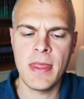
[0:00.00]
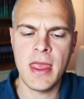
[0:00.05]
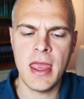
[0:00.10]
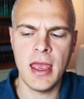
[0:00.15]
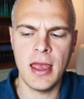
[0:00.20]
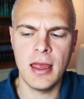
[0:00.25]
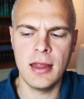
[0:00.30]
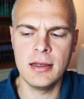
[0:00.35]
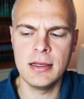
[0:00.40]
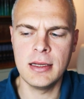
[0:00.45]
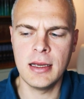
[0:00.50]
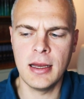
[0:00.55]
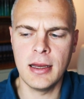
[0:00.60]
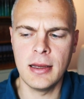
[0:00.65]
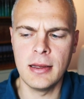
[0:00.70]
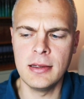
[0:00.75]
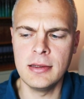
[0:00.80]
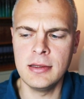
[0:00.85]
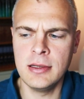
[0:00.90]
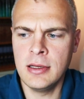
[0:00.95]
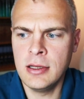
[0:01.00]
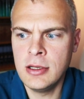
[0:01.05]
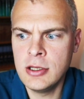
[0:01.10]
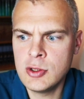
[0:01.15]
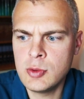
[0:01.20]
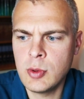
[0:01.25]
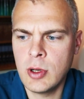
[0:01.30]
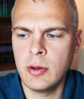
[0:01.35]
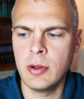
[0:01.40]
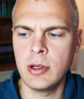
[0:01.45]
And you
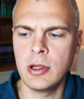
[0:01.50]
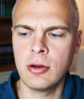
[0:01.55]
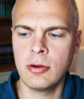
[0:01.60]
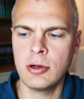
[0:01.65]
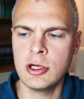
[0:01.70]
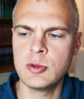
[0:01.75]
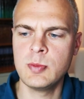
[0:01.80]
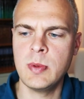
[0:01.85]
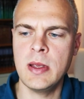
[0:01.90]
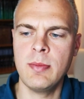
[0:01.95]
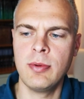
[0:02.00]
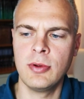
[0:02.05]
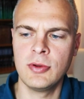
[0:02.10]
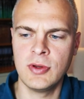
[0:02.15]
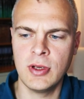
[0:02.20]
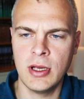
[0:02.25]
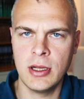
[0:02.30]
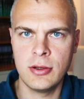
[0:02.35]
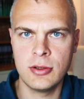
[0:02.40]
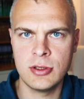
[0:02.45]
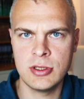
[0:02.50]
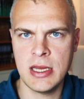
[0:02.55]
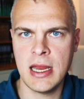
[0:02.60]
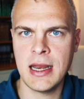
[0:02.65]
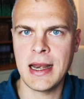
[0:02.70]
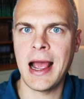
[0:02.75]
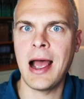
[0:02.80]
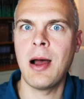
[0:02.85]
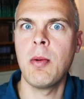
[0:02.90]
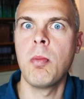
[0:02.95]
just want to encourage people to
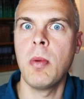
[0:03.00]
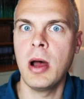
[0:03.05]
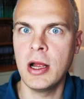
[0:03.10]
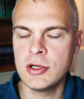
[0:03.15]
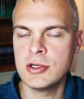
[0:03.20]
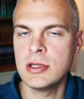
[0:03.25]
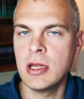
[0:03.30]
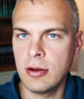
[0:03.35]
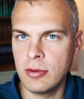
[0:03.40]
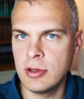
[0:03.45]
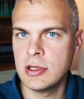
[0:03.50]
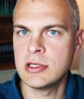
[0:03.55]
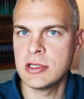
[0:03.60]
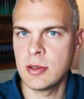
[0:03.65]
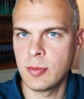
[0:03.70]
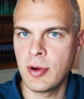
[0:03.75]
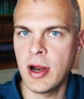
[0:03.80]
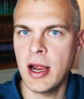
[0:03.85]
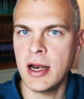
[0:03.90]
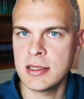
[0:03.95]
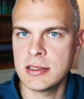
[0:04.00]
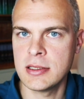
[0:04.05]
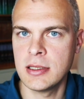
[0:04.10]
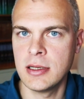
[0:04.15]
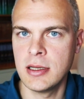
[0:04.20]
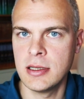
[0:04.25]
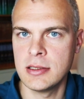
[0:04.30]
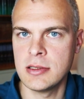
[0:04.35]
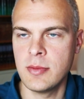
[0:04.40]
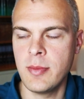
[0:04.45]
understand how much there is to
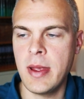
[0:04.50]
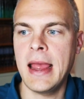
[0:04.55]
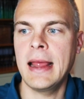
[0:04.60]
Protestantism,